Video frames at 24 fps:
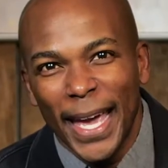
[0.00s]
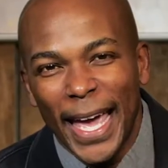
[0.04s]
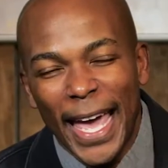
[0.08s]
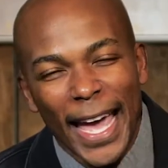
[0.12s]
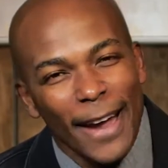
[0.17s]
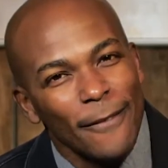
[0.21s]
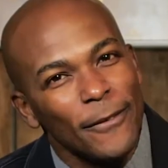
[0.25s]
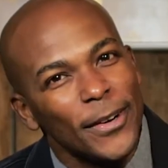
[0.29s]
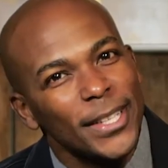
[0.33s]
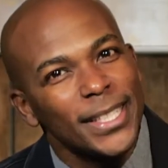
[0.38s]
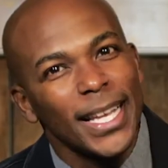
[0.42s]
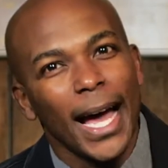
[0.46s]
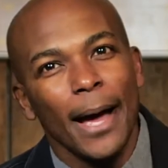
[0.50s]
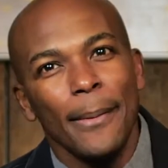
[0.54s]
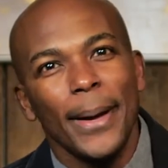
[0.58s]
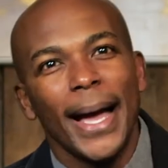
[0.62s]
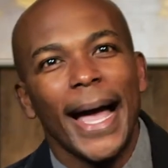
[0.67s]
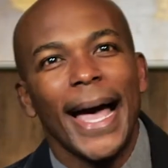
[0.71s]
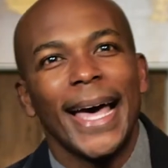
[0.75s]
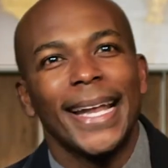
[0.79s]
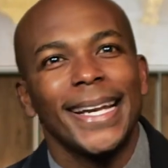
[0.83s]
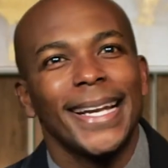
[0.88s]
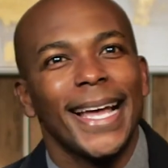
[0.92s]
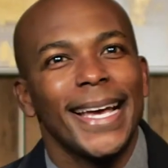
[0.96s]
Every time I
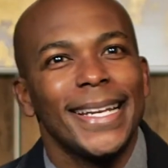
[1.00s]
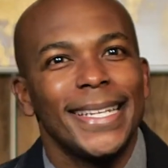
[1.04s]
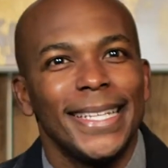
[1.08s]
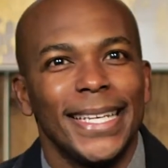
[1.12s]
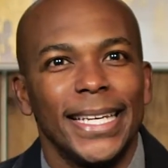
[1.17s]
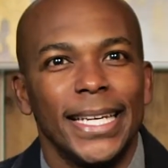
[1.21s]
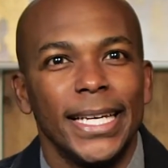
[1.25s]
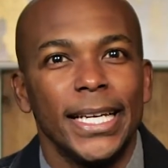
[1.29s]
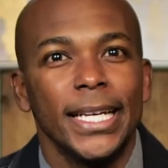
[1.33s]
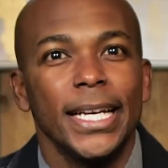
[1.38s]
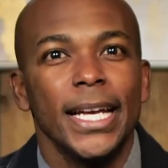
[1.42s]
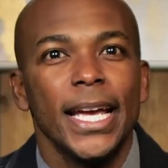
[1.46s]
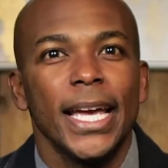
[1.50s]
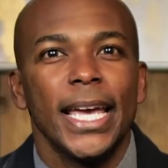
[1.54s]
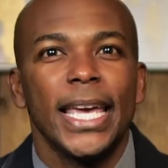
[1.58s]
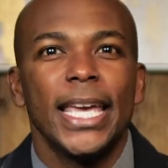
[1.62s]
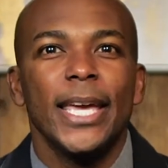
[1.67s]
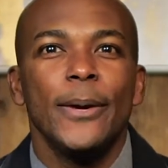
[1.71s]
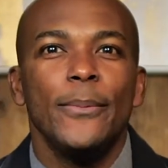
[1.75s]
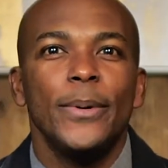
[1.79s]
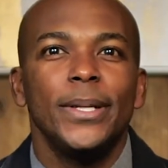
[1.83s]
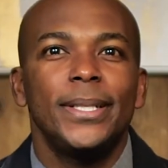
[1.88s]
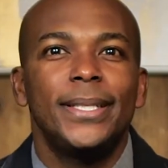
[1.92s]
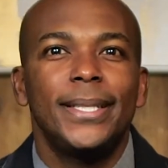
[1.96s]
had an idea,
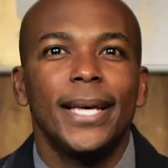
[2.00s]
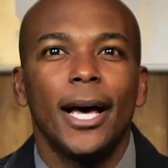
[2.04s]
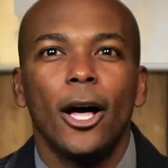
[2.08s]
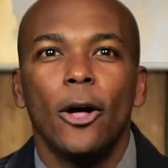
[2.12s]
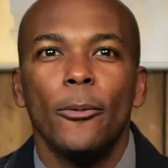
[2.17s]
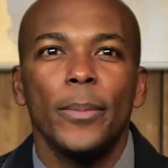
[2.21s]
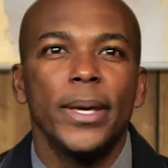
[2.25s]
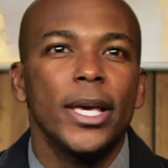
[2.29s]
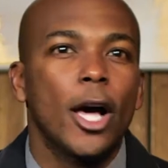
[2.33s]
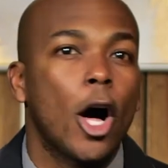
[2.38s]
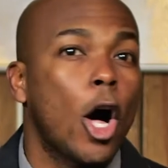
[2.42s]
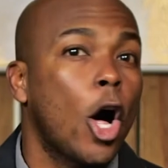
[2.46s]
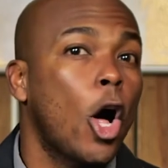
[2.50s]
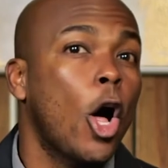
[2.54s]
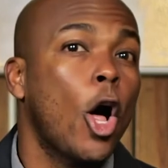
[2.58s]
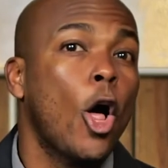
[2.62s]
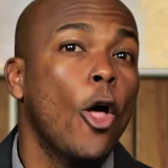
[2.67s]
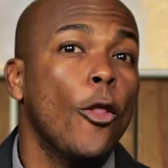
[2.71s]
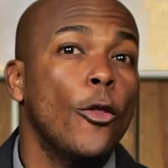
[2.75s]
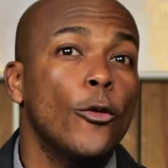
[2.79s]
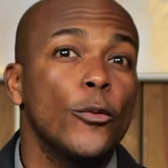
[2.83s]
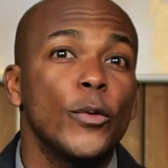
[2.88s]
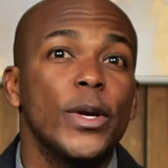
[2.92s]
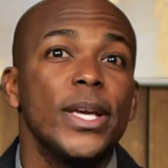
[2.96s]
he would tell me
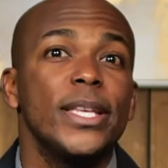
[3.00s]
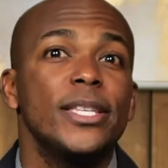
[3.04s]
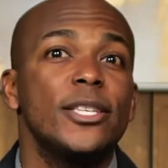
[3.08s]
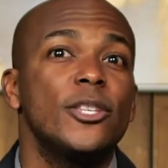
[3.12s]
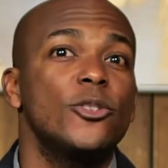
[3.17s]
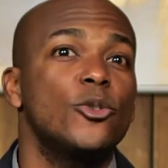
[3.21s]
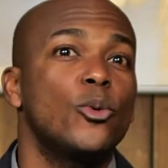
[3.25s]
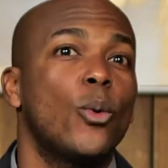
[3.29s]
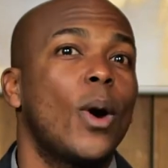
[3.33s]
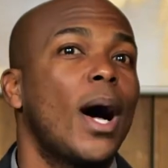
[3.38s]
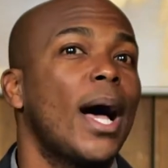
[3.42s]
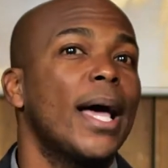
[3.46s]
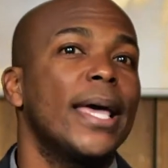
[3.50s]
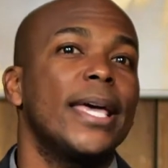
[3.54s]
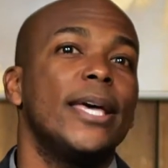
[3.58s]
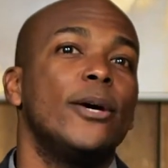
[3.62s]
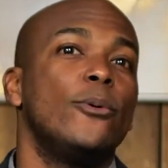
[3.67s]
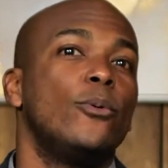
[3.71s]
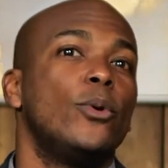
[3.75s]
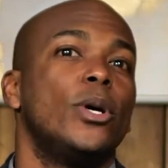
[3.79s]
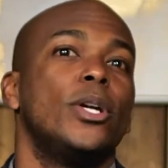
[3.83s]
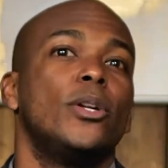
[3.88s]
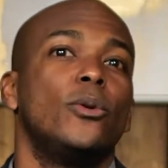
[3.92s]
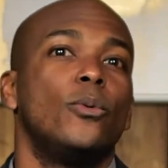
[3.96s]
all the reasons why
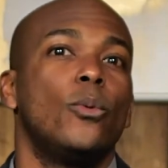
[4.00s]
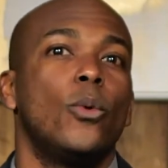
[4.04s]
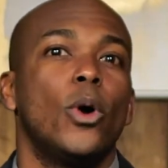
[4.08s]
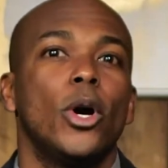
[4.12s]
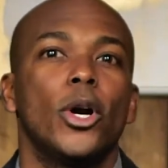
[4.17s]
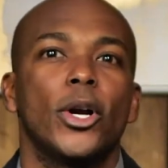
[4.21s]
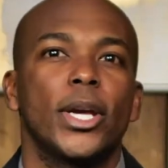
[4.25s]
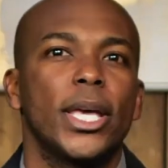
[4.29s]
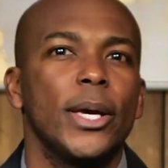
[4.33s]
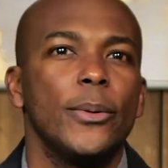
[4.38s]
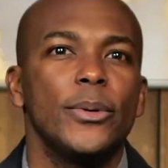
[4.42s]
it wouldn't work.